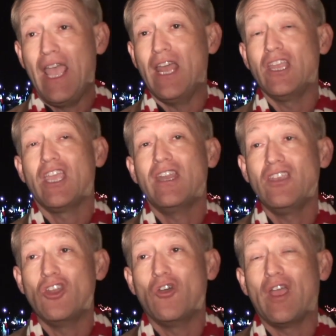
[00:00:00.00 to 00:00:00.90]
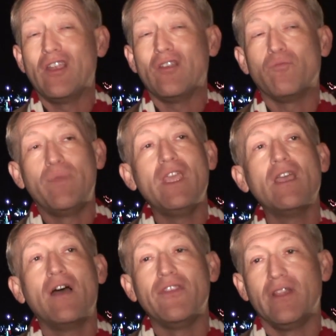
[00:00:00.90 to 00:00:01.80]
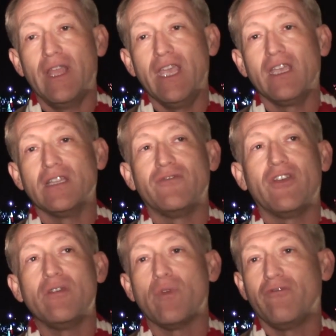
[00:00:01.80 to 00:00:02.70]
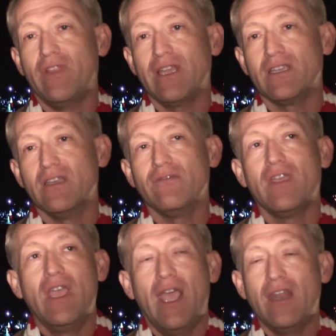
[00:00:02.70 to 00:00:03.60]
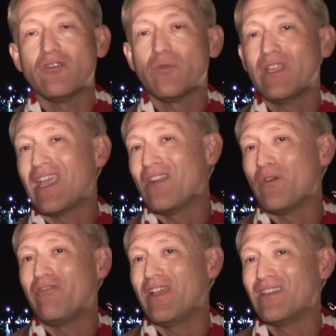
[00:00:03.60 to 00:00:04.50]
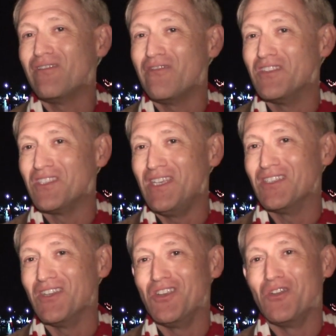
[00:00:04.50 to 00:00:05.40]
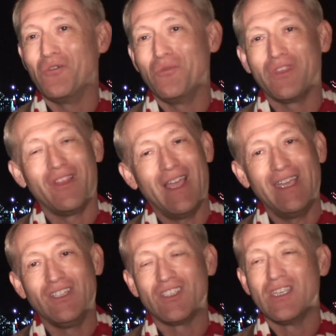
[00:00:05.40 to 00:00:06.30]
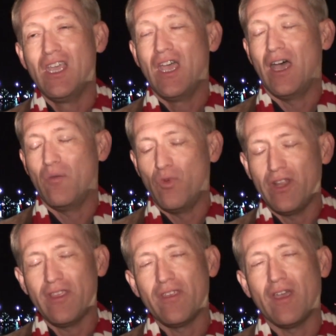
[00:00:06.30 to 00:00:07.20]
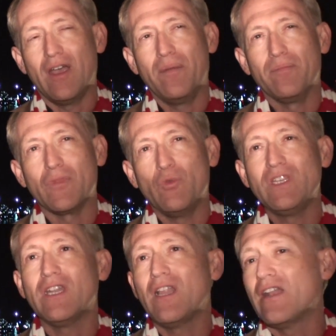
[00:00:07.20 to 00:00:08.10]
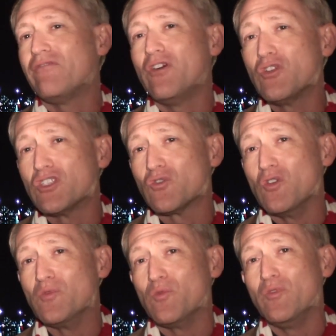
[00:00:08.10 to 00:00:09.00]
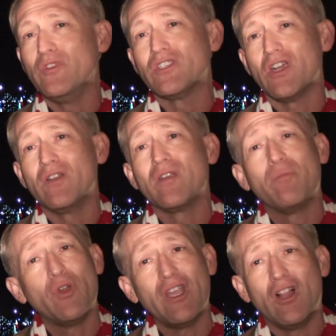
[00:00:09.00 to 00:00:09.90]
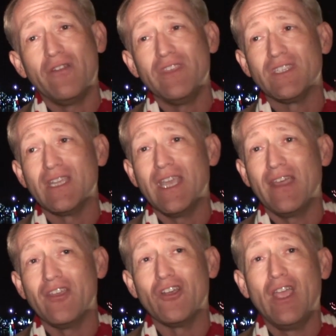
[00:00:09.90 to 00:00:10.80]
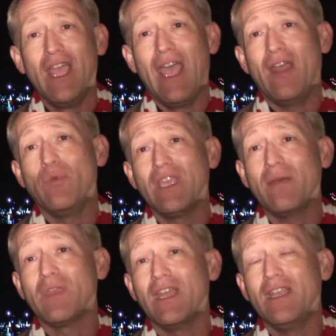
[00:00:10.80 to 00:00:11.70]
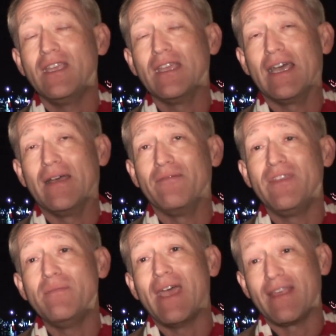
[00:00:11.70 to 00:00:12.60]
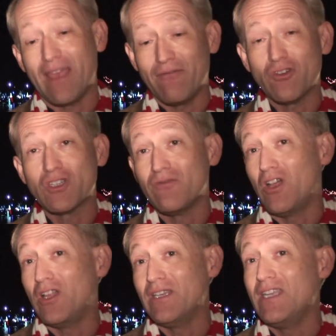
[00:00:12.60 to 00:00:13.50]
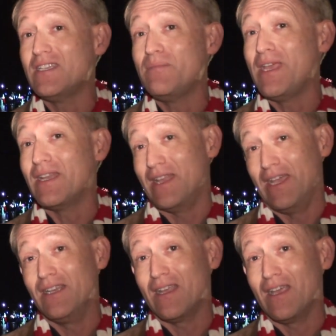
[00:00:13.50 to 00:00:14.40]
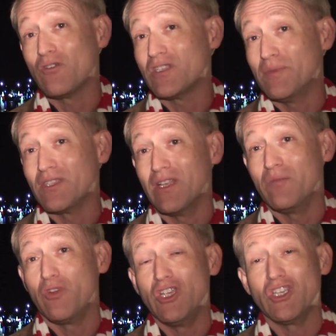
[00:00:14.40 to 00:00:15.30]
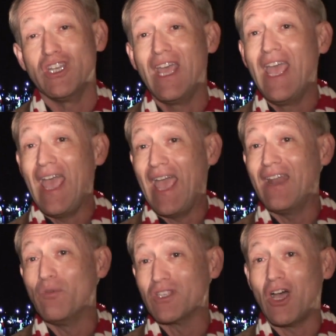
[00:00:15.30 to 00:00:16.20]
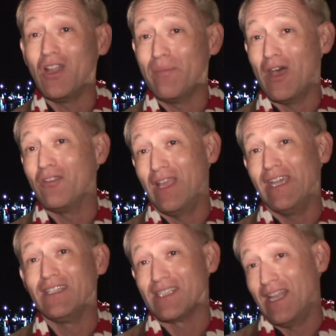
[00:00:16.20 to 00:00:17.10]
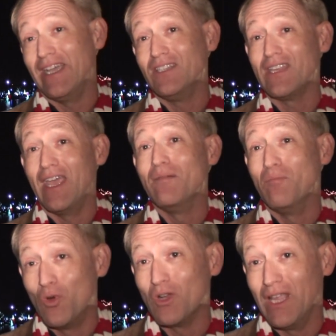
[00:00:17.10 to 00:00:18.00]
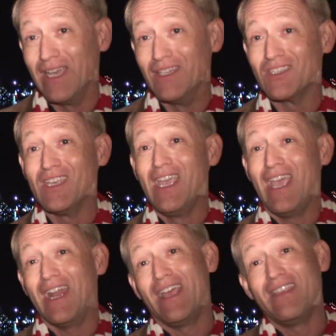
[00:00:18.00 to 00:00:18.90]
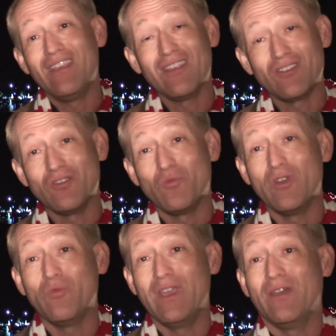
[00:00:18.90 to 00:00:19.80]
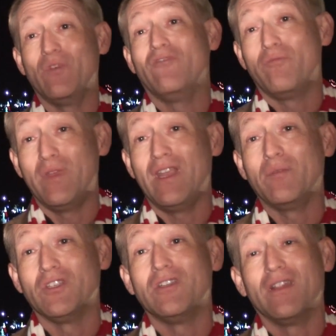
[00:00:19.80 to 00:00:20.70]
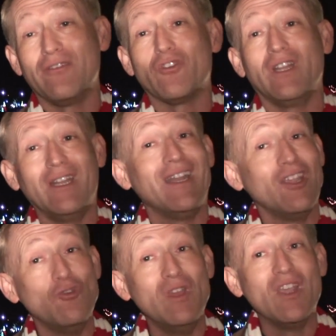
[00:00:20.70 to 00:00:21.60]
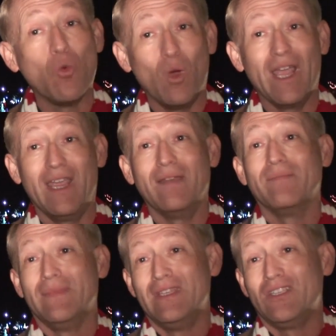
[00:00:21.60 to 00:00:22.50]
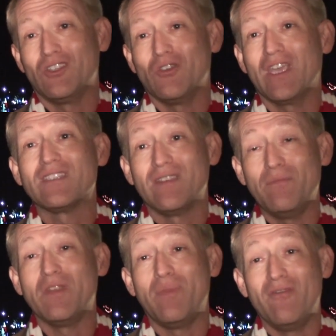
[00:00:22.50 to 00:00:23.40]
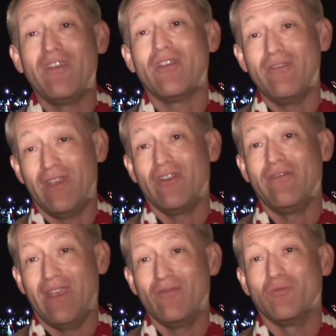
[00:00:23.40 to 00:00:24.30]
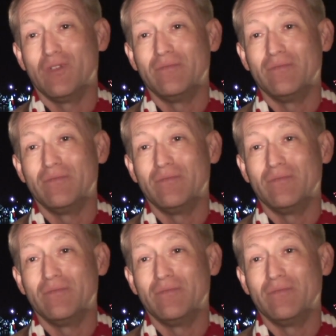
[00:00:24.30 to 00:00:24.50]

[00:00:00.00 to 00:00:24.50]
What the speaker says: And again, being on the lake, it's very reflective, and it's really kind of reflective of the season, with lights. We did a lot of focus groups when we started putting all of this together, and we kept getting feedback that, first of all, it needed to be at night, a Christmas celebration, and it was all about lights, lights, and more lights. And I think this is one way that we've been able to deliver it in a unique way. So guests seem to be very, very favorable.